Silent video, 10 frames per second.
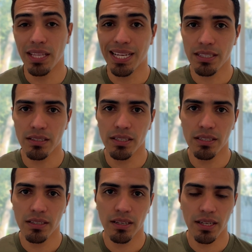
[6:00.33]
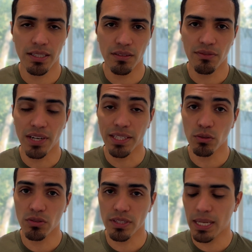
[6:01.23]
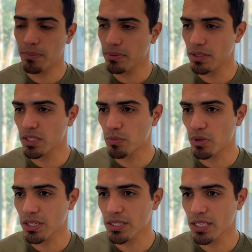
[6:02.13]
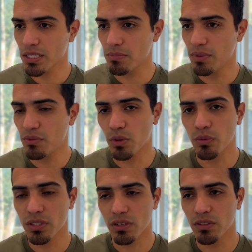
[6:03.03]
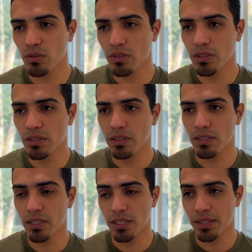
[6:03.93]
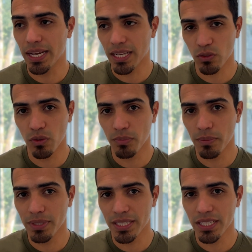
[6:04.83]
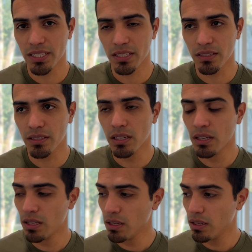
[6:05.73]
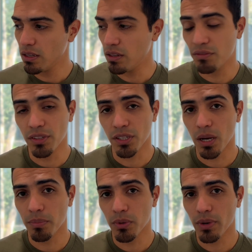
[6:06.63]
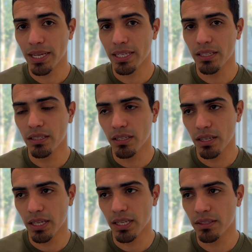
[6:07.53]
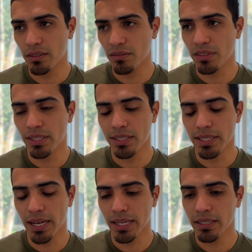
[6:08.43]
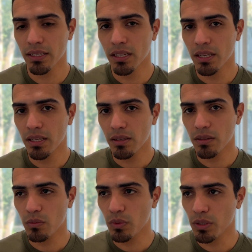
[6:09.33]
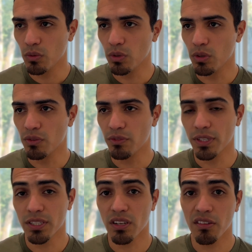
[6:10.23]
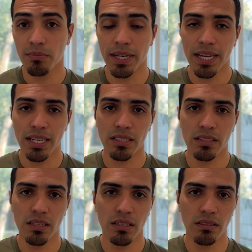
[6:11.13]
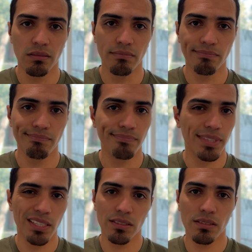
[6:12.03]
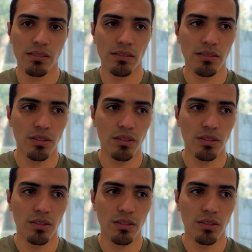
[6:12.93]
lastly, as the final step in this process, before we start doing the actual implementation of the copywriting and of the design, we will finish off by asking things,